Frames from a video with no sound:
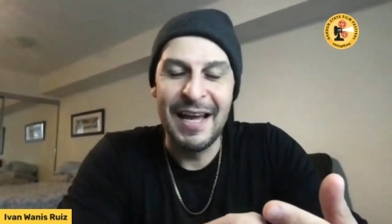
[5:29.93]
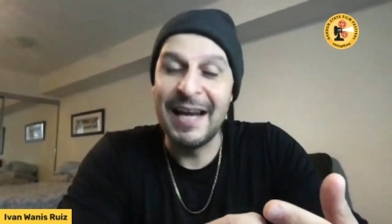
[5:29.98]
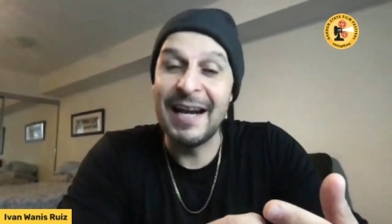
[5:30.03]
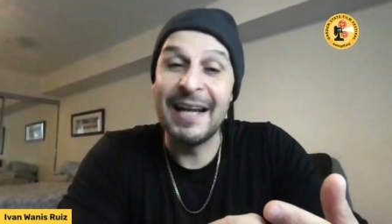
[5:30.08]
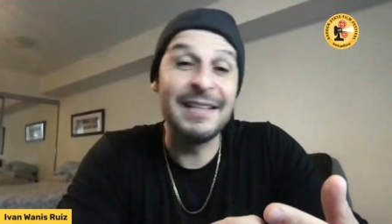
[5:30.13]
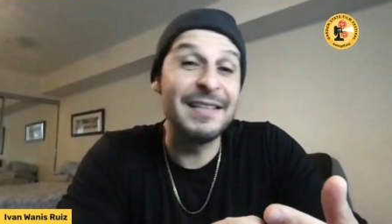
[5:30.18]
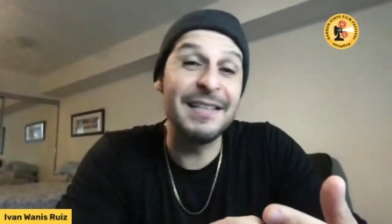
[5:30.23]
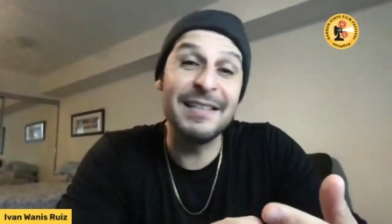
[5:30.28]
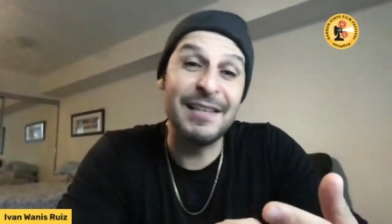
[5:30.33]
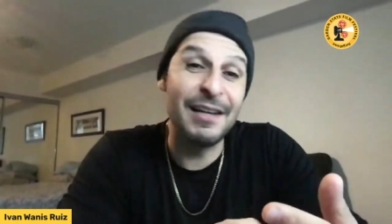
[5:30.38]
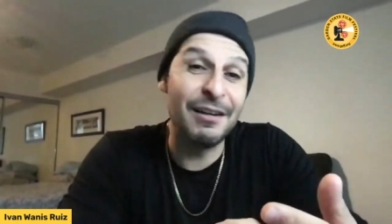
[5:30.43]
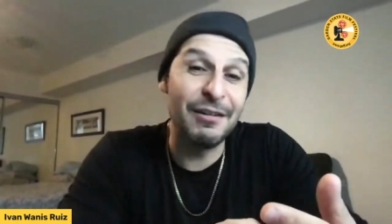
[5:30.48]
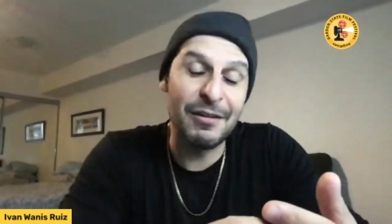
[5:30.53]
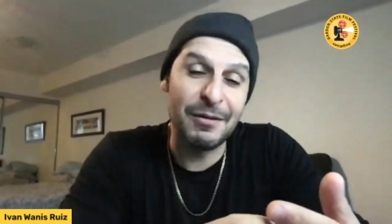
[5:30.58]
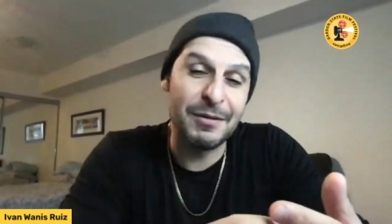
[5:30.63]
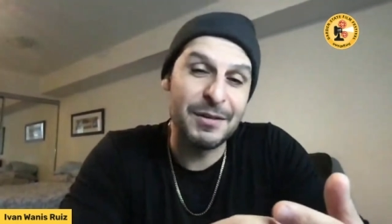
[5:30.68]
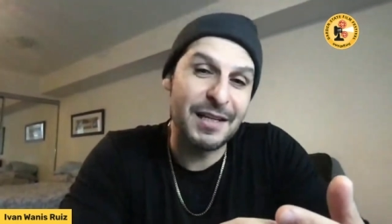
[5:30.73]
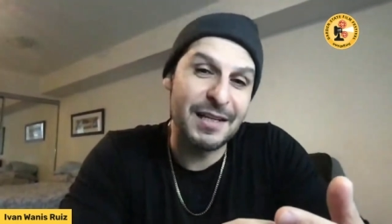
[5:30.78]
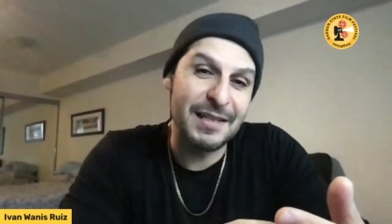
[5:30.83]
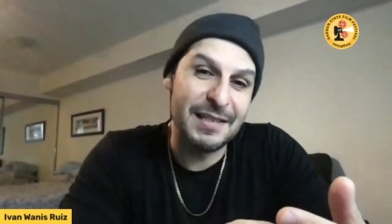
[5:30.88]
And I didn't tell
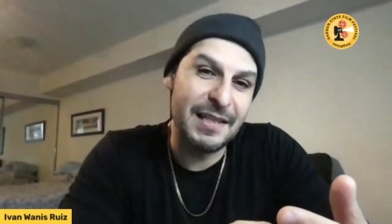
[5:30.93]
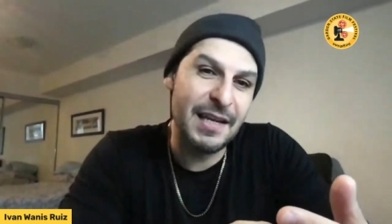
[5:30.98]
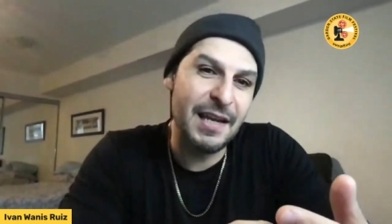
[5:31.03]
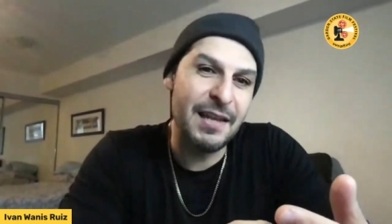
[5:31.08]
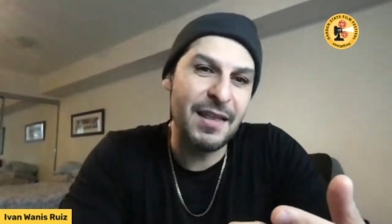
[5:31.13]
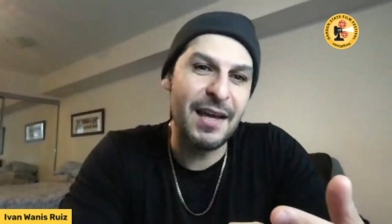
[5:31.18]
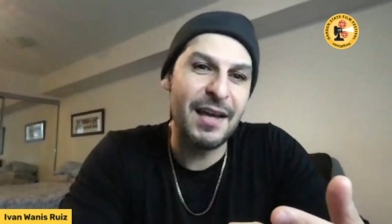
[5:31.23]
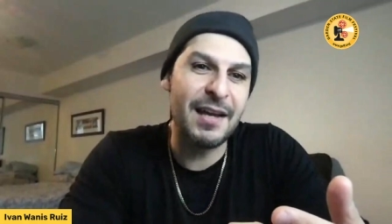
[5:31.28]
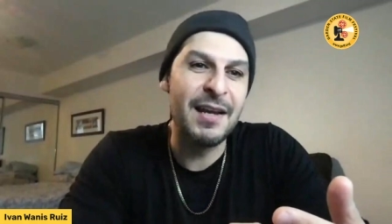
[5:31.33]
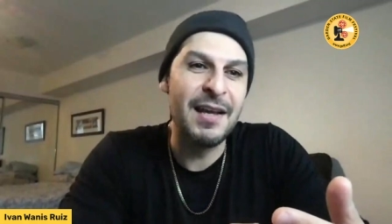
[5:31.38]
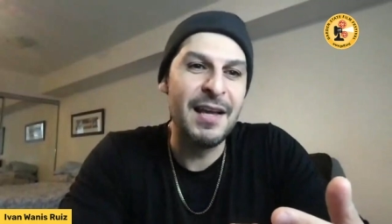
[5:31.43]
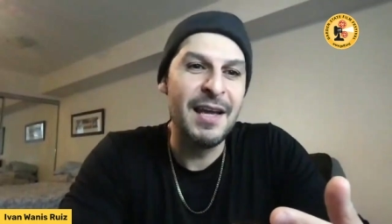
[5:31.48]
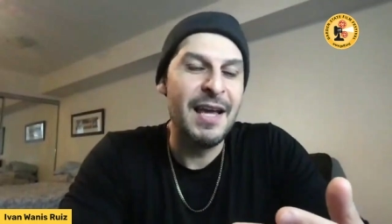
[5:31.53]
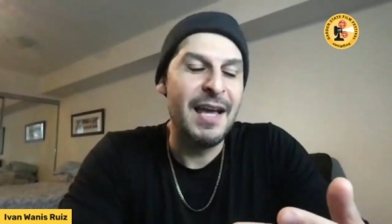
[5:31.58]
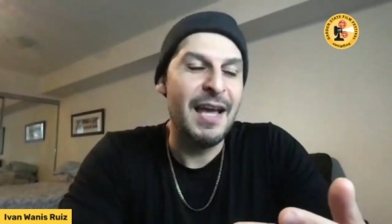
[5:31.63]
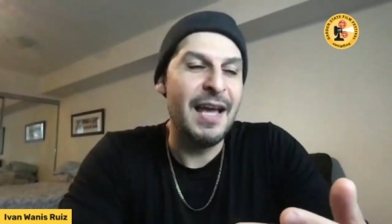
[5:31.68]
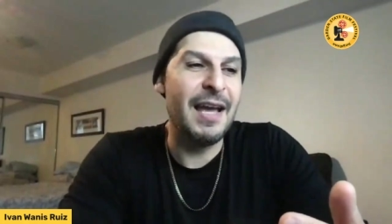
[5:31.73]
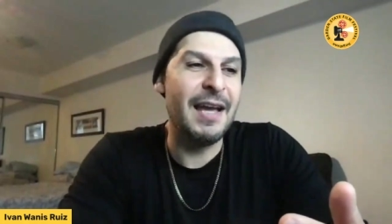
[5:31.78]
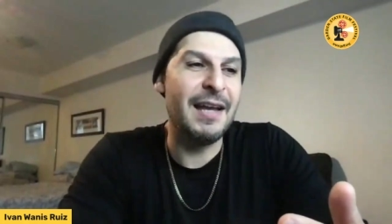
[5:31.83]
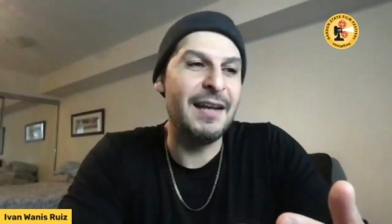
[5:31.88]
her I was going to say that.
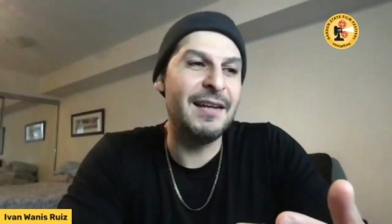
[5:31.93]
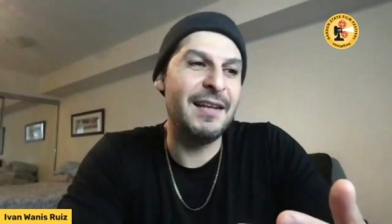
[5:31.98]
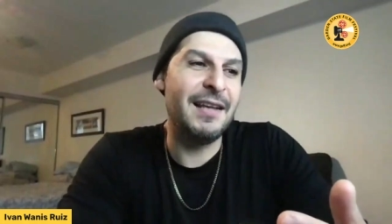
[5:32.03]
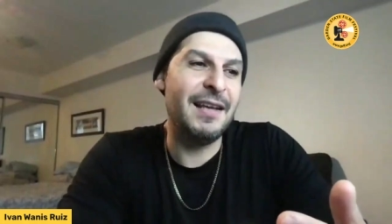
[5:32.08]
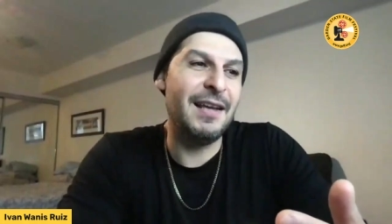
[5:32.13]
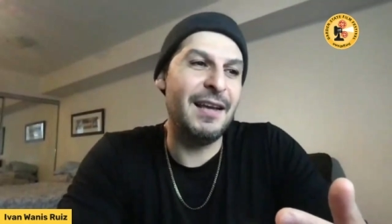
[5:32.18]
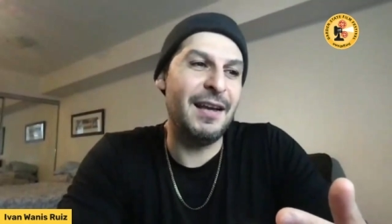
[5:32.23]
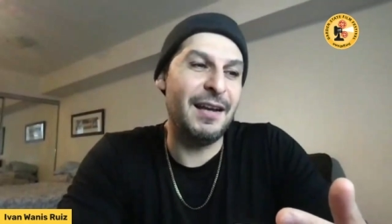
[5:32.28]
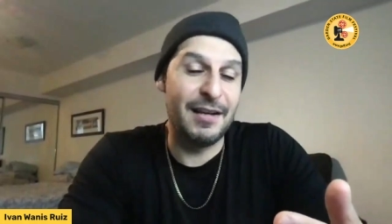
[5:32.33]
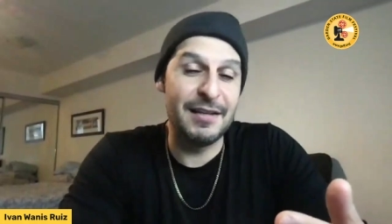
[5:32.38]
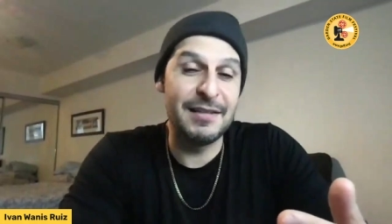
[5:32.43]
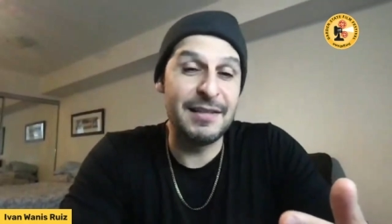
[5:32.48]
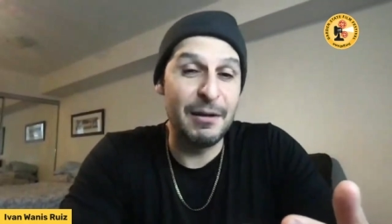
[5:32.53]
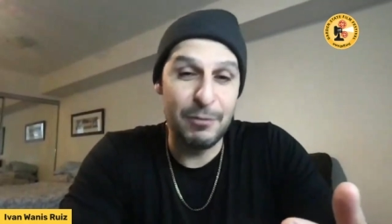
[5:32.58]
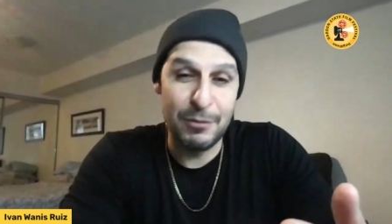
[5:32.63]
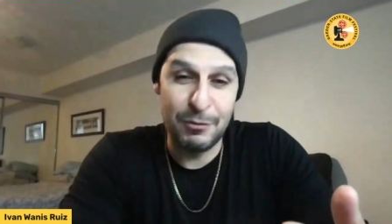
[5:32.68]
And because eh,